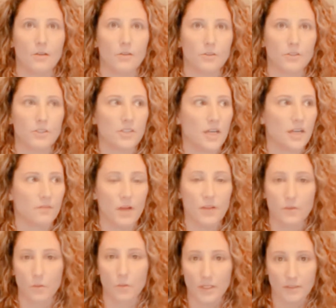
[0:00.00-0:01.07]
there's a ton of
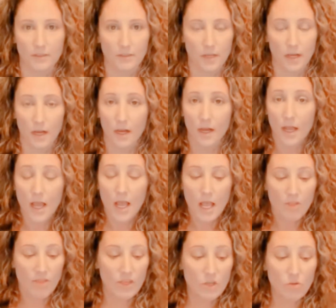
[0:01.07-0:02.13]
other ones that
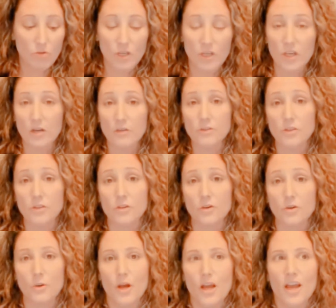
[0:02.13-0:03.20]
you can go
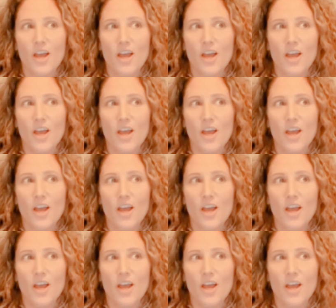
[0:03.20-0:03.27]
to,